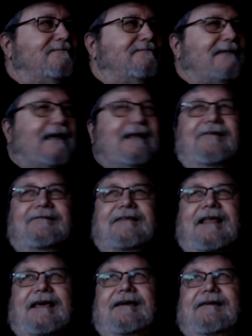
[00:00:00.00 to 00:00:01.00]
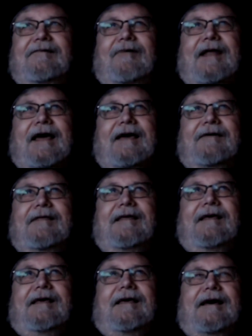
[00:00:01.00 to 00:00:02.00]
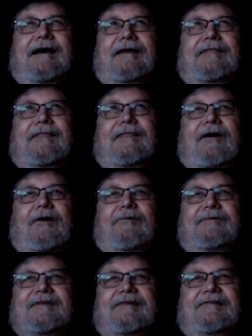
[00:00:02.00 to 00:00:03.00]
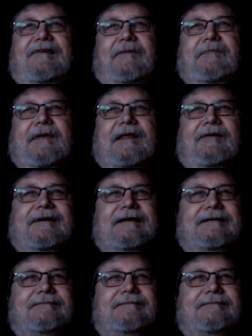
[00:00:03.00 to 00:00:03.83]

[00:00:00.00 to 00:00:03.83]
It looks like what I thought was a ZEP anyway.